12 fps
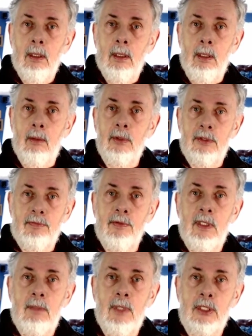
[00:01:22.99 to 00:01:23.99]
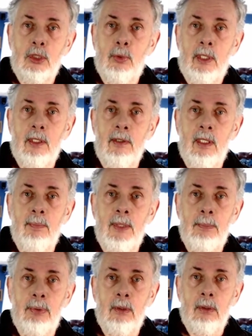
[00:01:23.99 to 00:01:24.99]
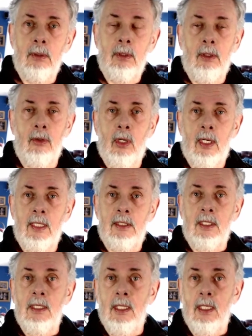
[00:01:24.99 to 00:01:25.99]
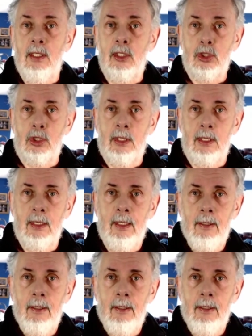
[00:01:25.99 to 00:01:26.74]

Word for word: And it was freed much quicker than people thought it initially.